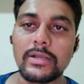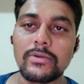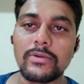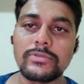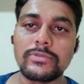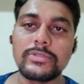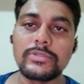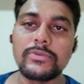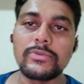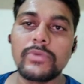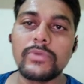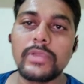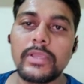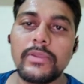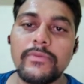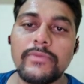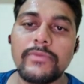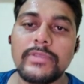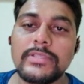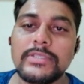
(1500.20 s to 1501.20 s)
okay, which
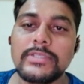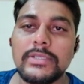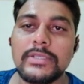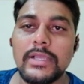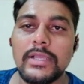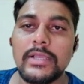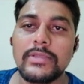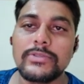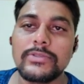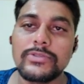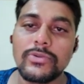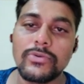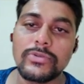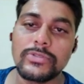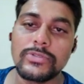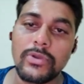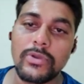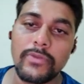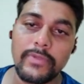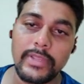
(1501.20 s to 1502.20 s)
shows, or we
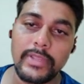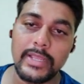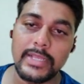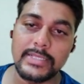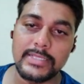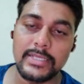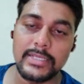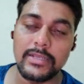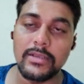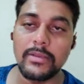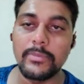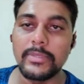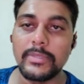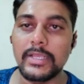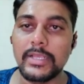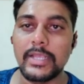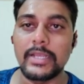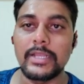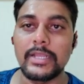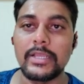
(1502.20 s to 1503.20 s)
can say, come in the
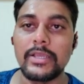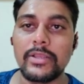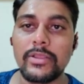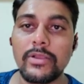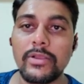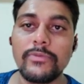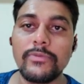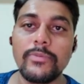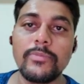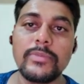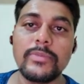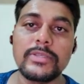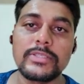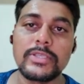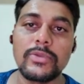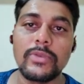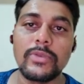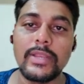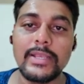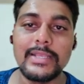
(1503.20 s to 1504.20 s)
category of masculine
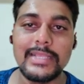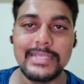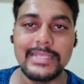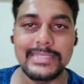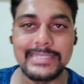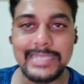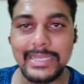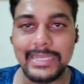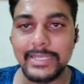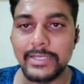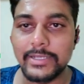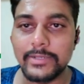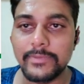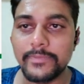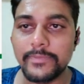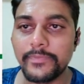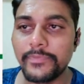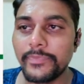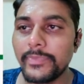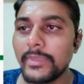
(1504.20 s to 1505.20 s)
gender.
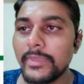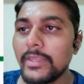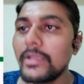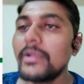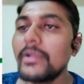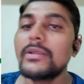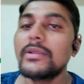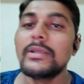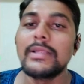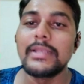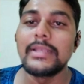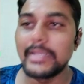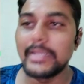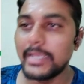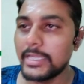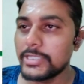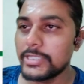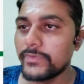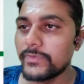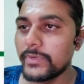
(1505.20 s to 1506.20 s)
Next one
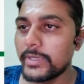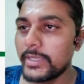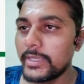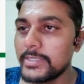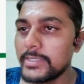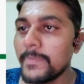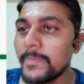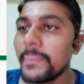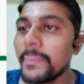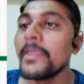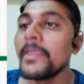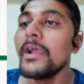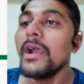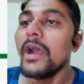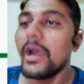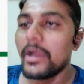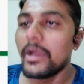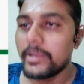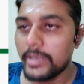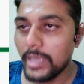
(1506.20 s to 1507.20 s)
is: A
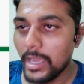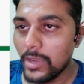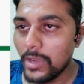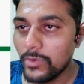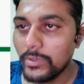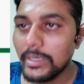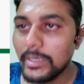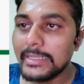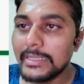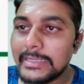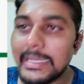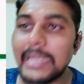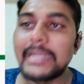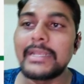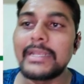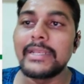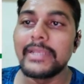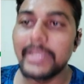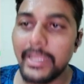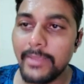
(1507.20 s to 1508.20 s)
noun that
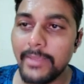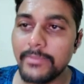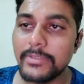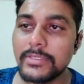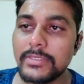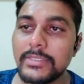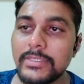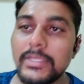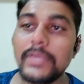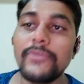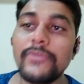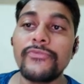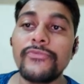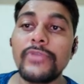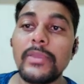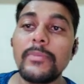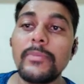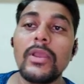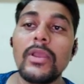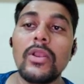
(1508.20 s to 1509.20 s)
names the female
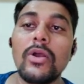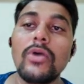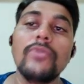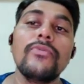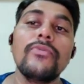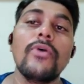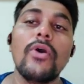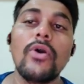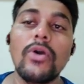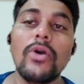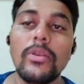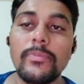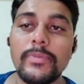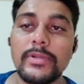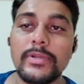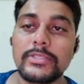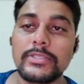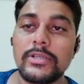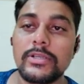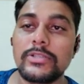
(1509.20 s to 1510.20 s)
of all persons or